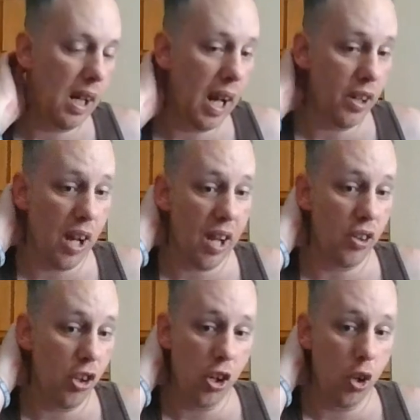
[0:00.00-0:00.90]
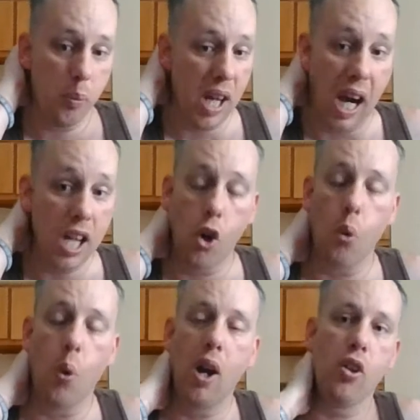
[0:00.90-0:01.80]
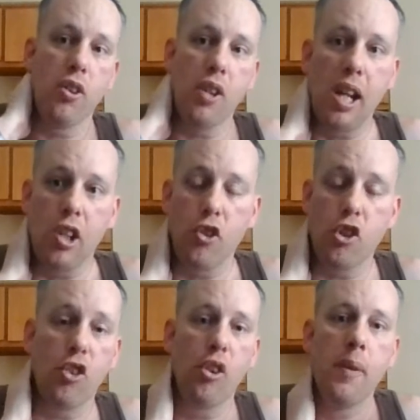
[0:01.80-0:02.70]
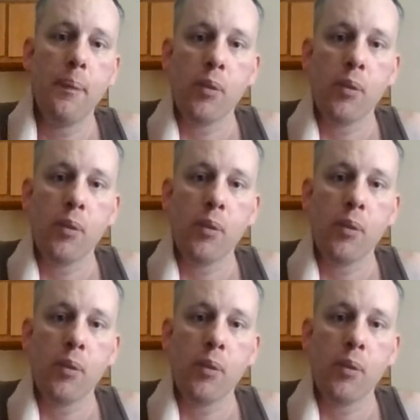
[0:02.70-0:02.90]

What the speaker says: I don't know, but I don't want her to die because